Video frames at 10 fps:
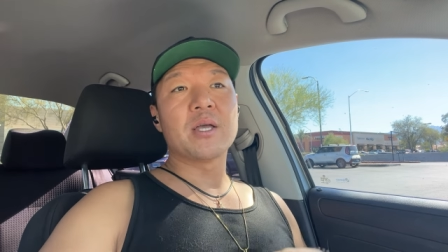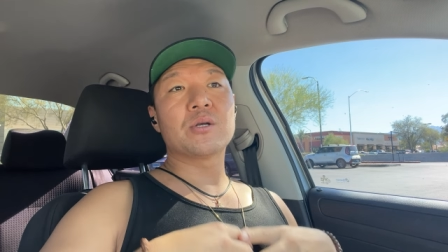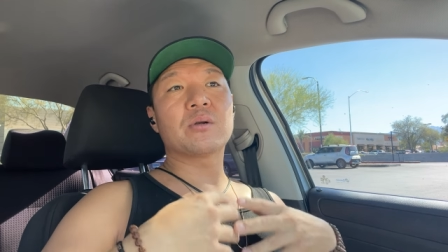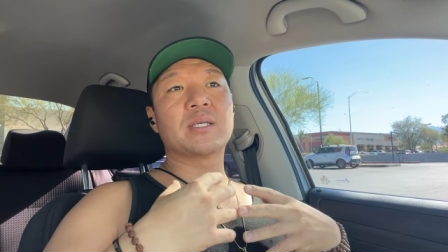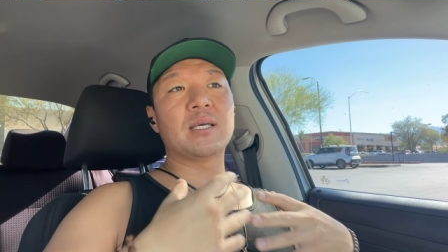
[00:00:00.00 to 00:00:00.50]

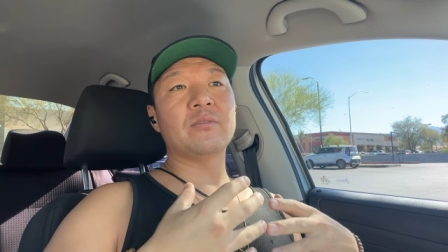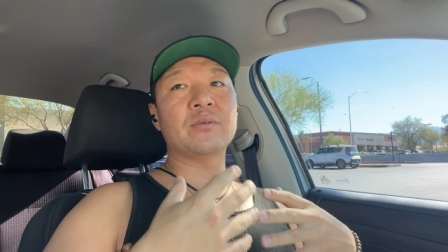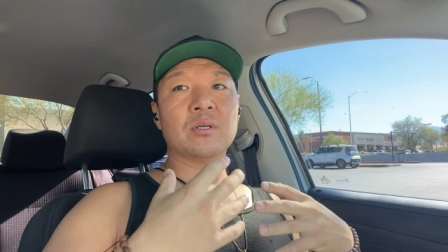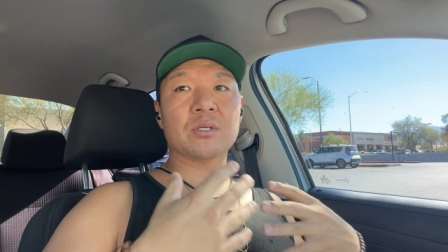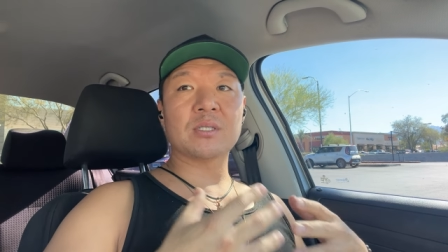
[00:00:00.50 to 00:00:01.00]
You're
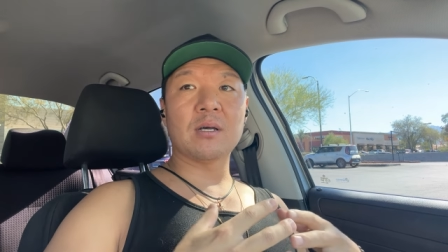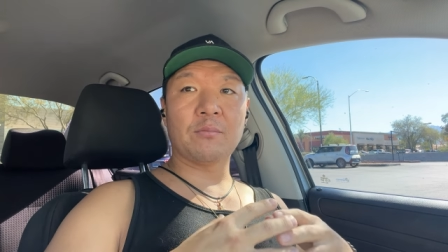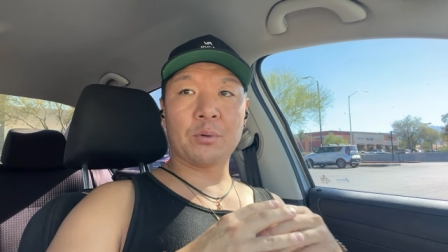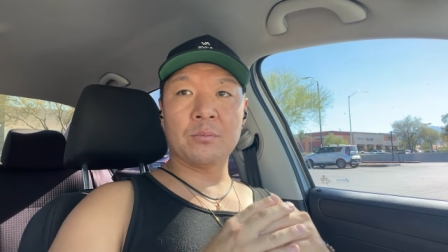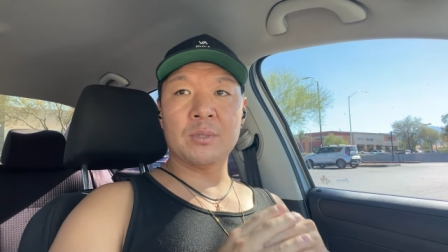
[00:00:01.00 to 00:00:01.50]
giving
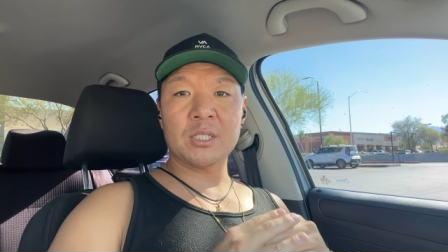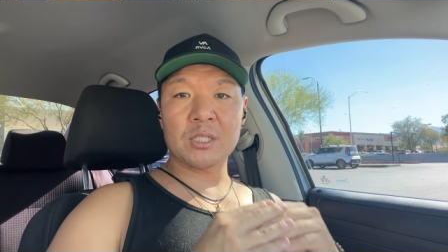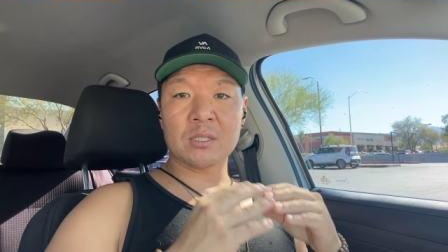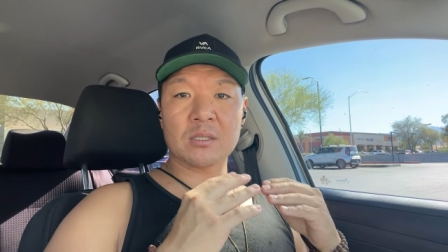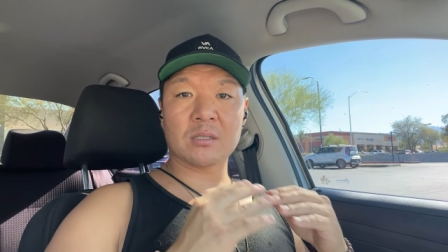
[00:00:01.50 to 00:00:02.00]
yourself
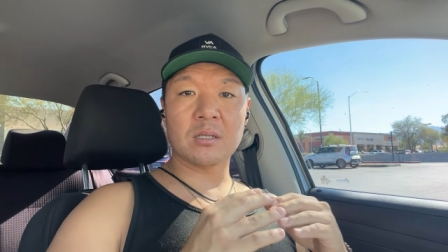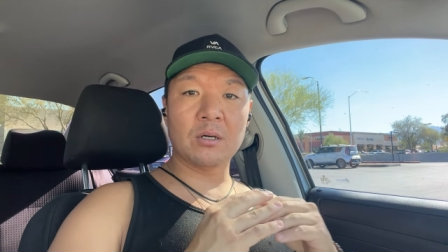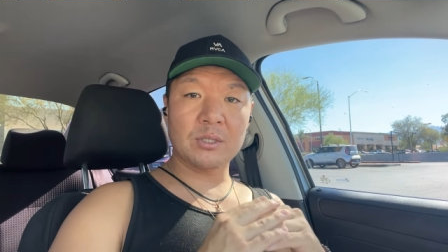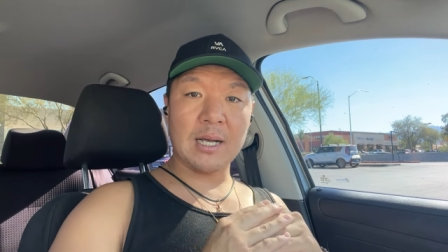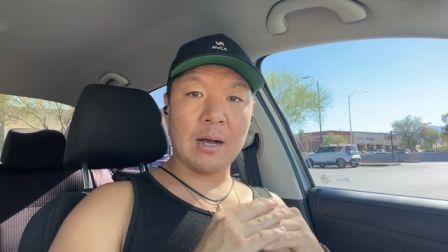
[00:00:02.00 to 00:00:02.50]
permission to
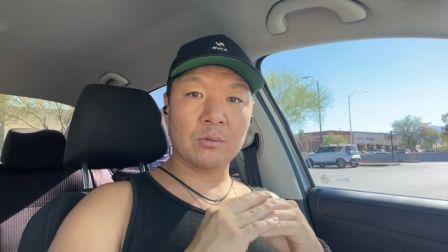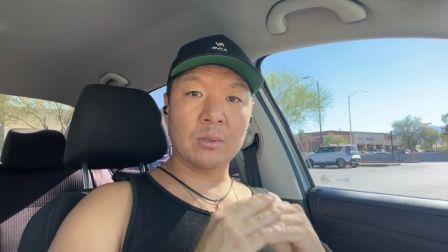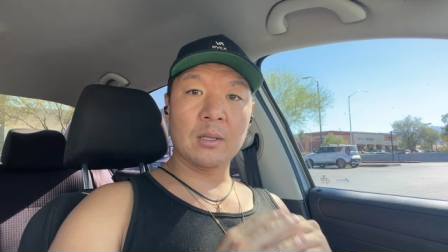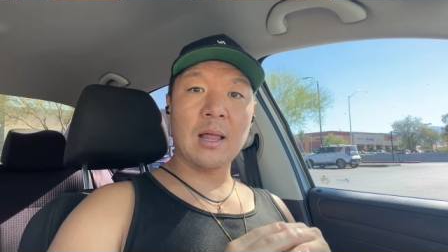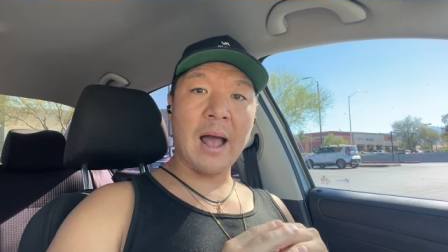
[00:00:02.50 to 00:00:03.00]
slow down,
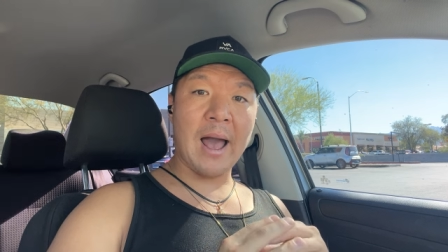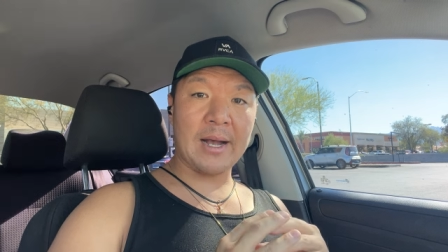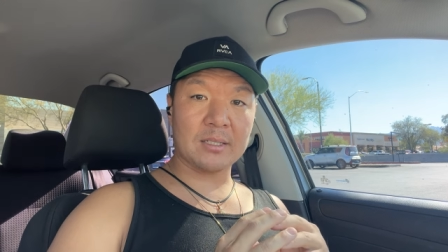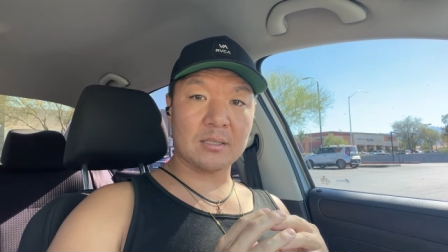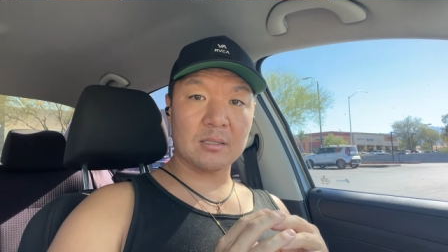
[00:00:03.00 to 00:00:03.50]

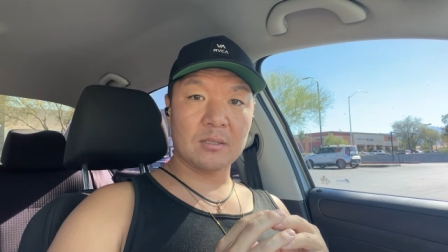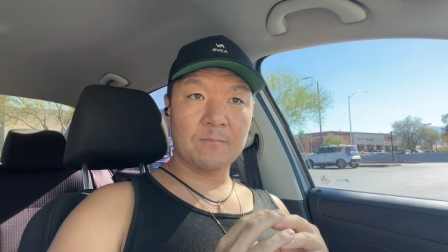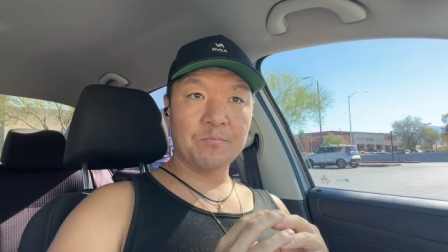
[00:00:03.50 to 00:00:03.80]
relax,